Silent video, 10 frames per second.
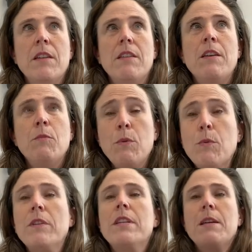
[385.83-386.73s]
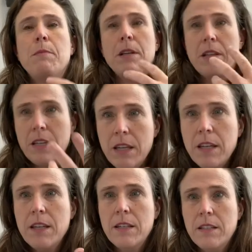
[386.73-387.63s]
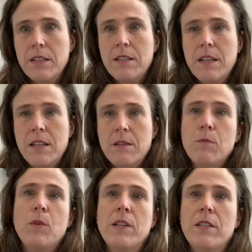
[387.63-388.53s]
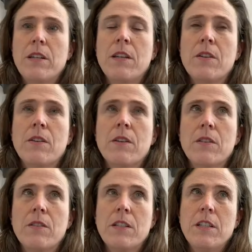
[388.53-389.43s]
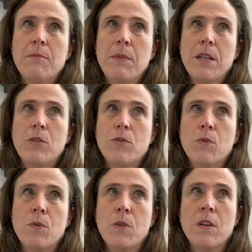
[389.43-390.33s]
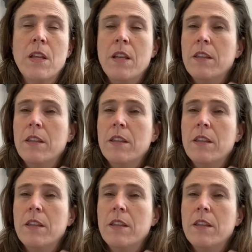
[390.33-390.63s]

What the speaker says: Then we will typically see them once a year just to make sure